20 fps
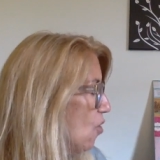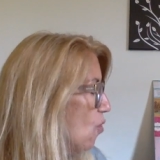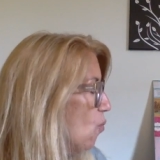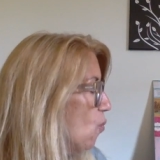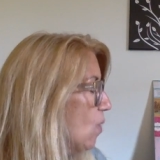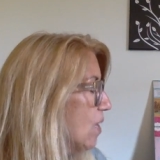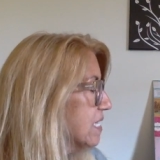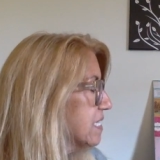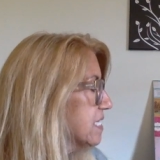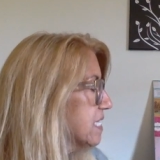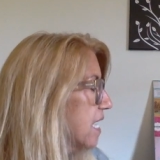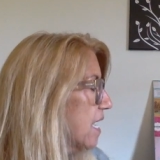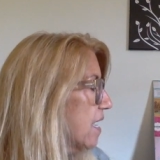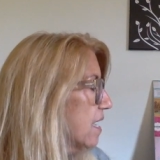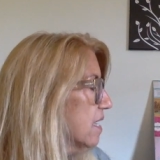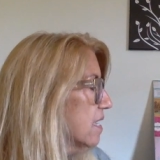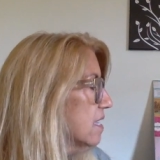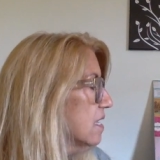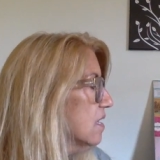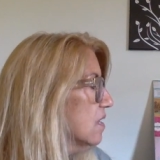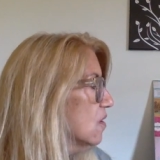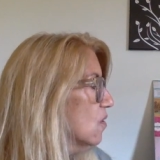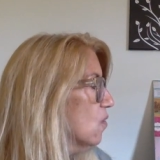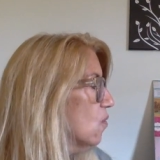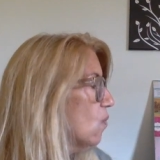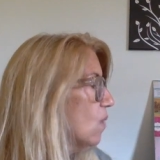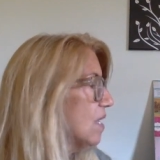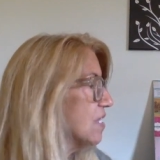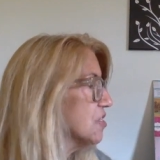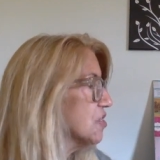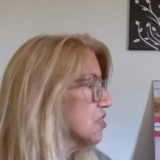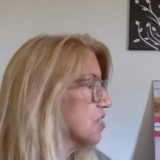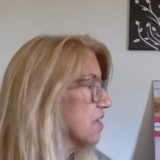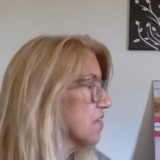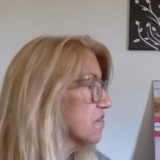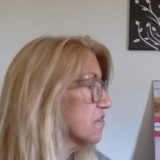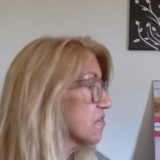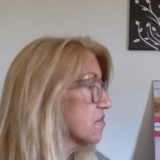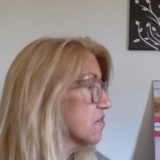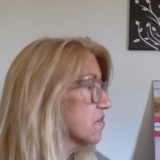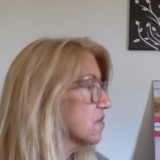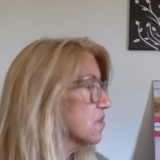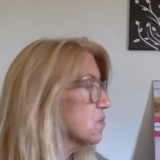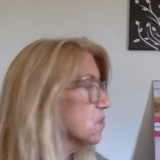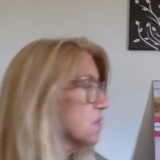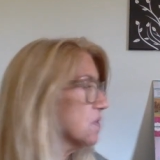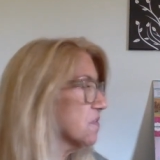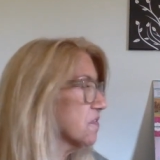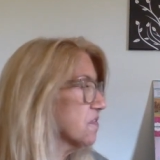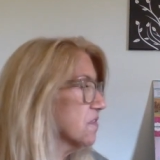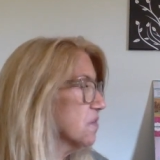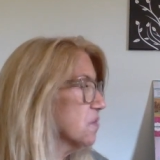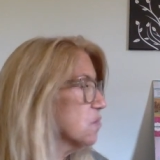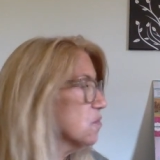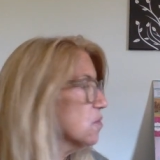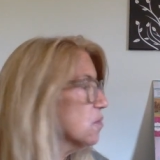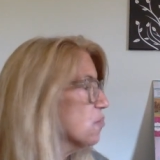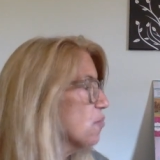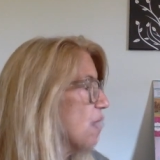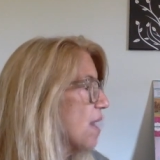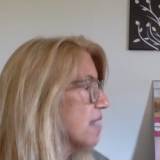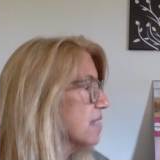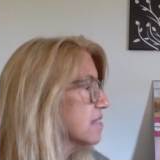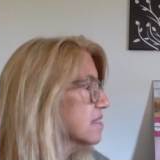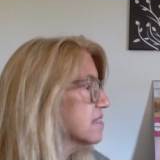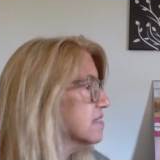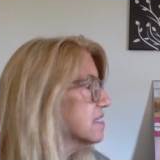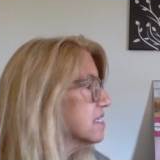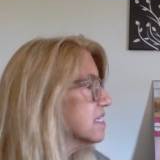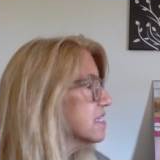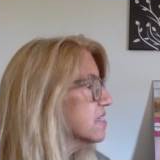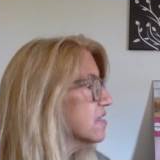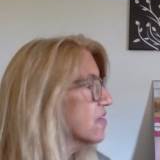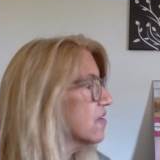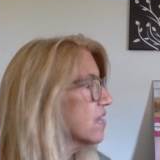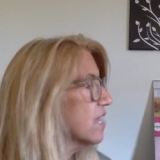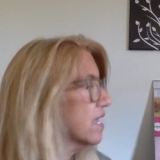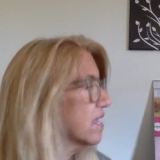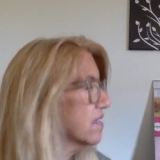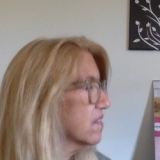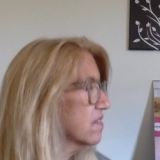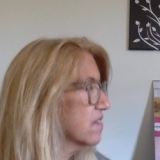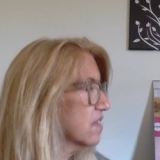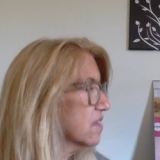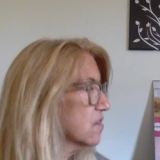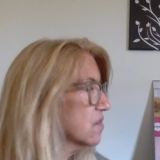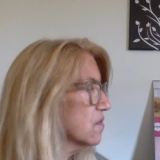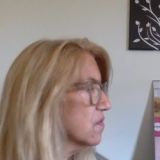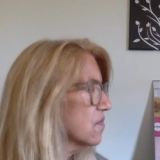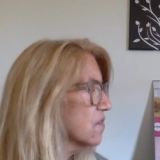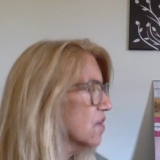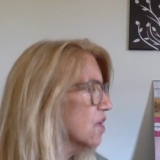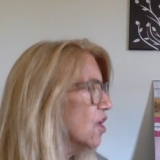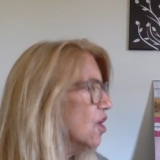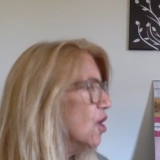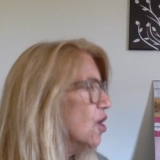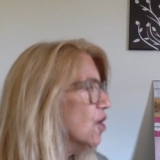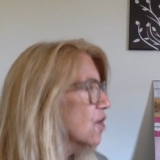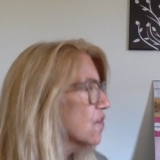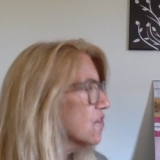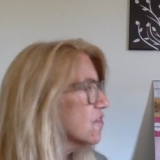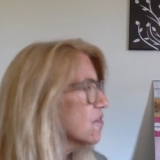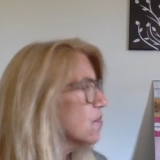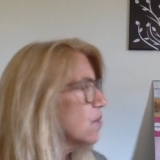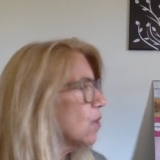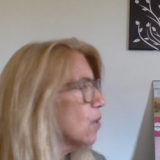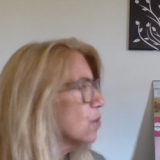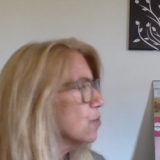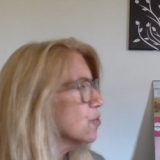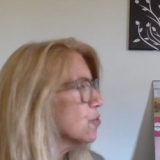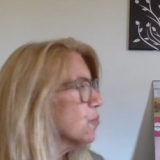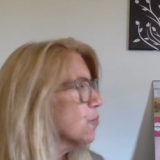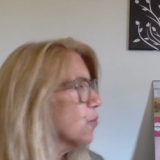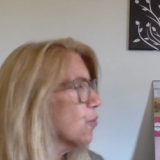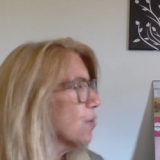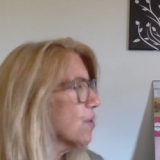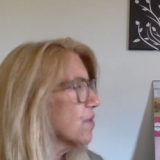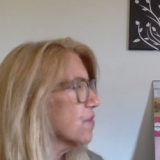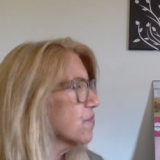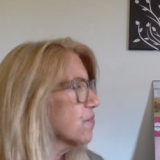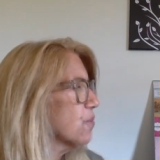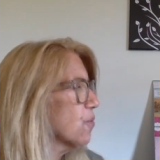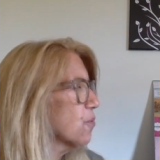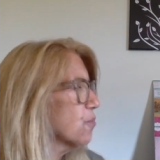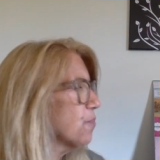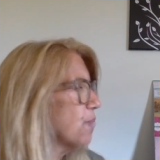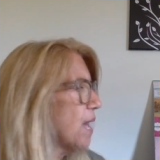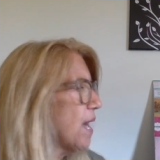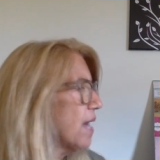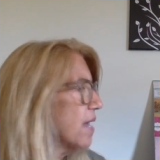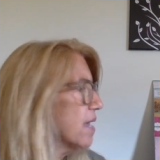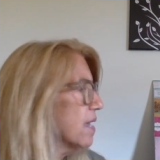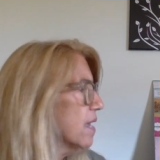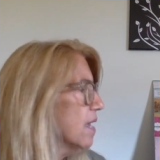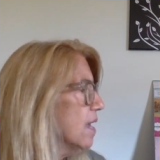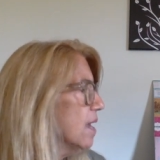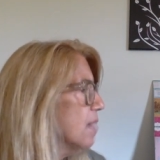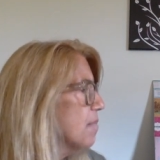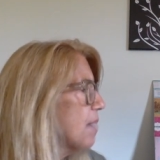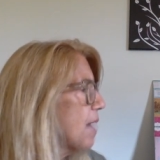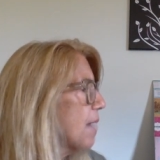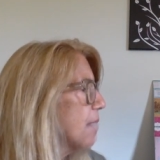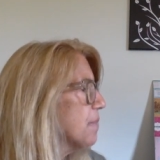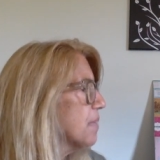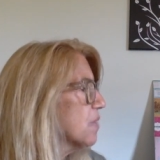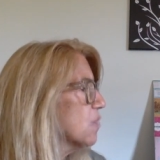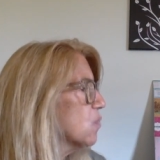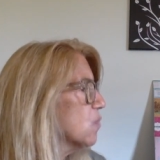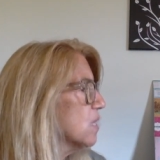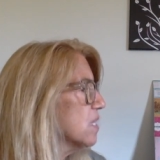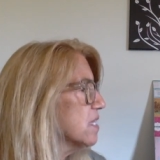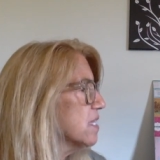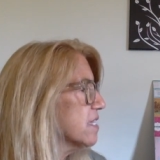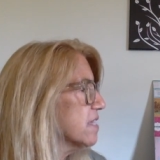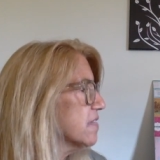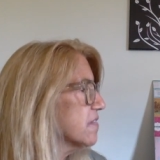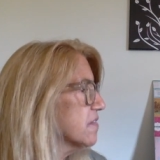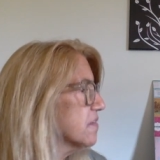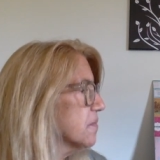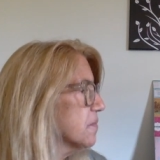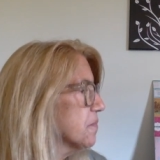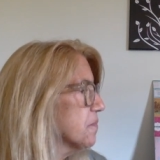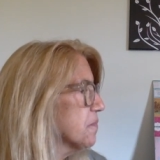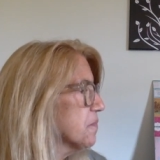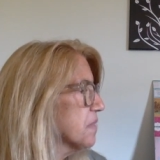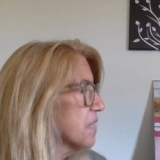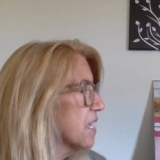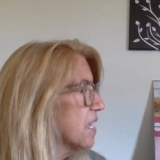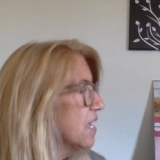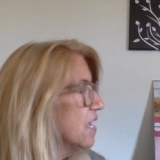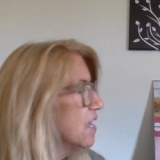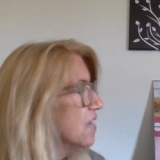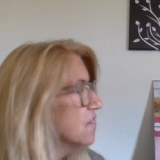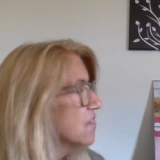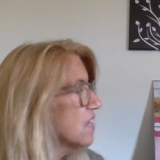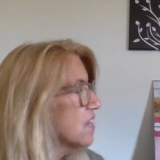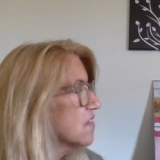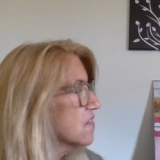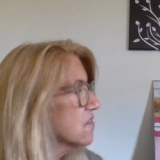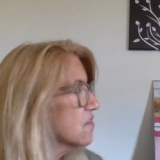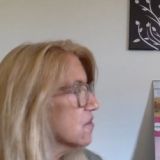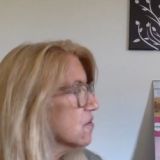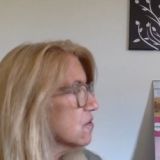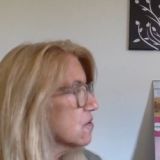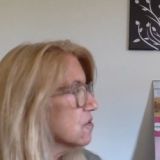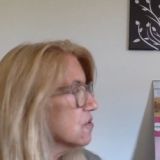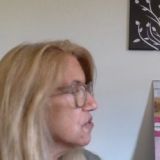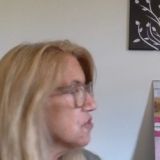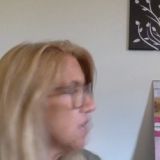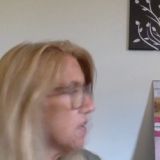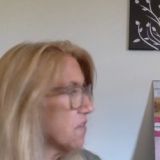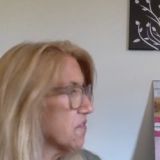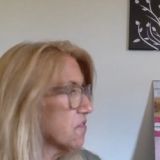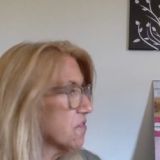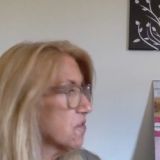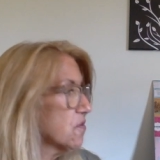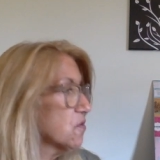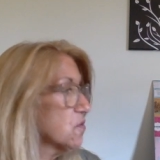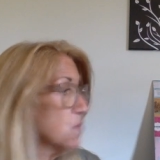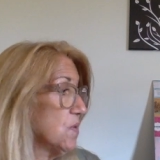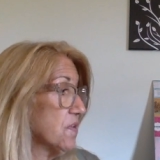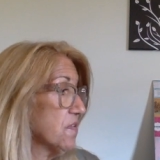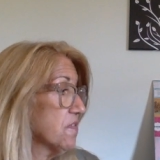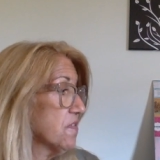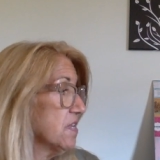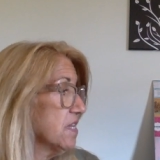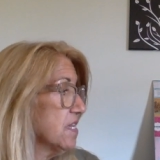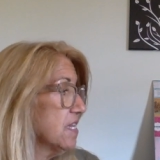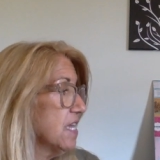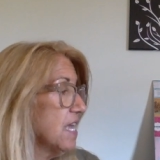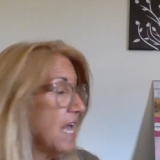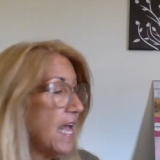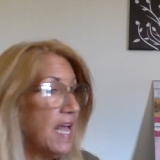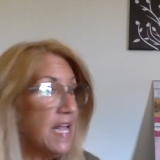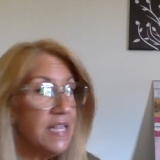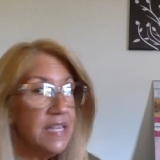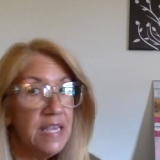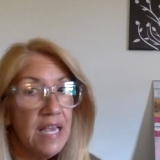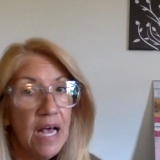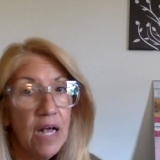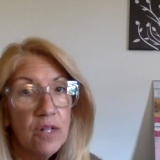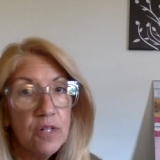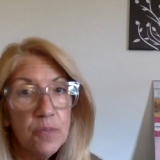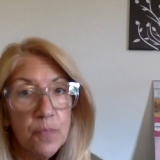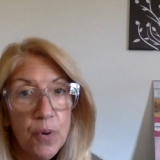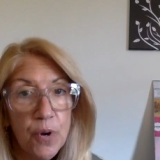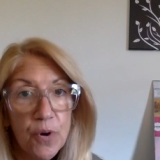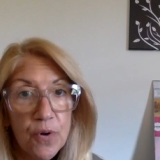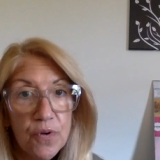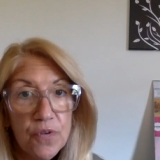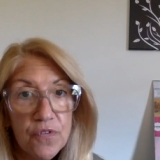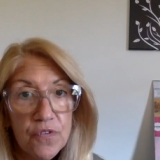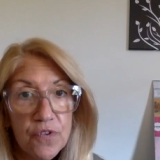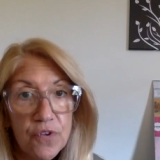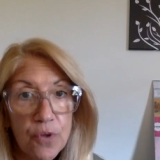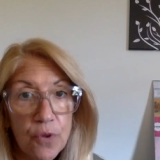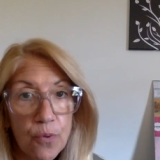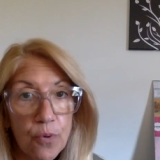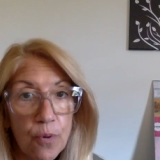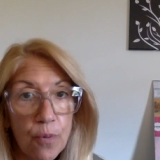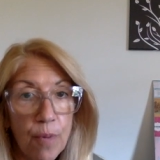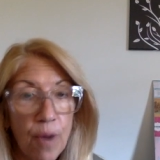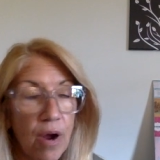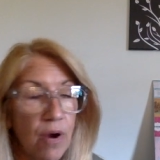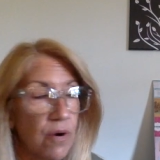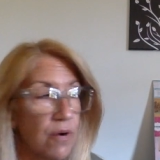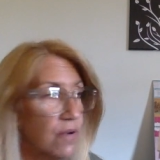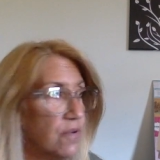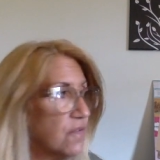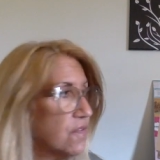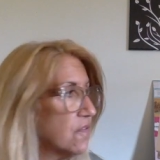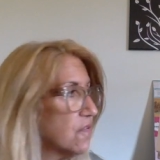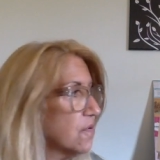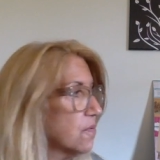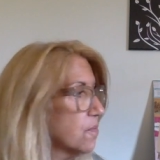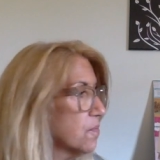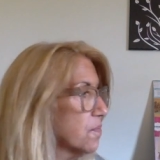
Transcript: One day, while Chester and Wilson were practicing their hand signals, some older boys rode by, popping wheelies. They circled Chester and Wilson and yelled personal remarks.